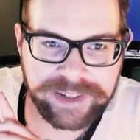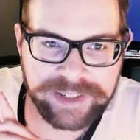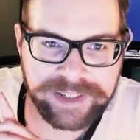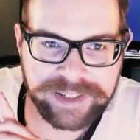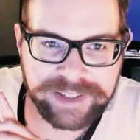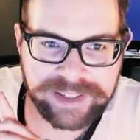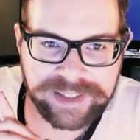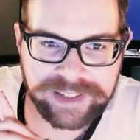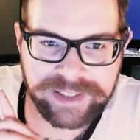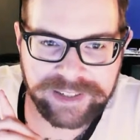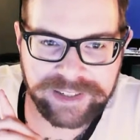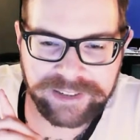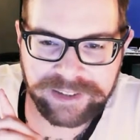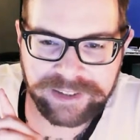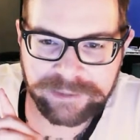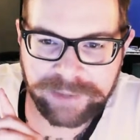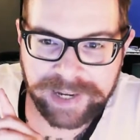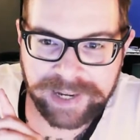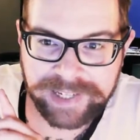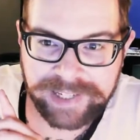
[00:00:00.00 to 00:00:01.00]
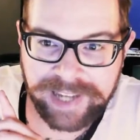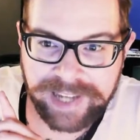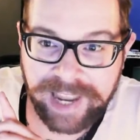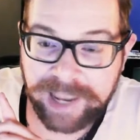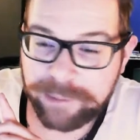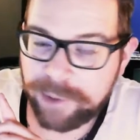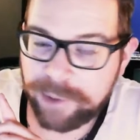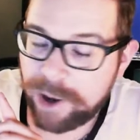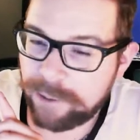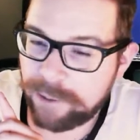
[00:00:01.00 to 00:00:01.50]
is stealing my
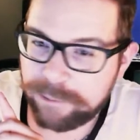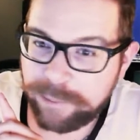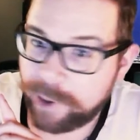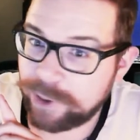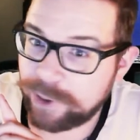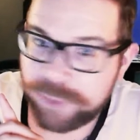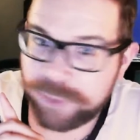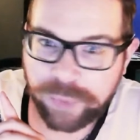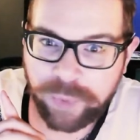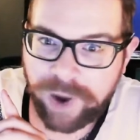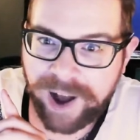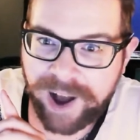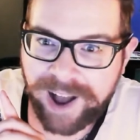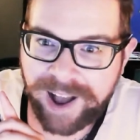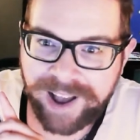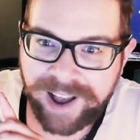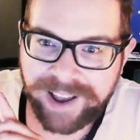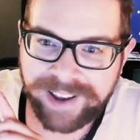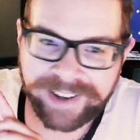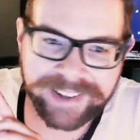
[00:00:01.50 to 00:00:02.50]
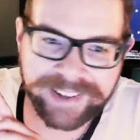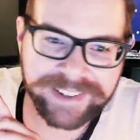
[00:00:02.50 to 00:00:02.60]
cape, but why?"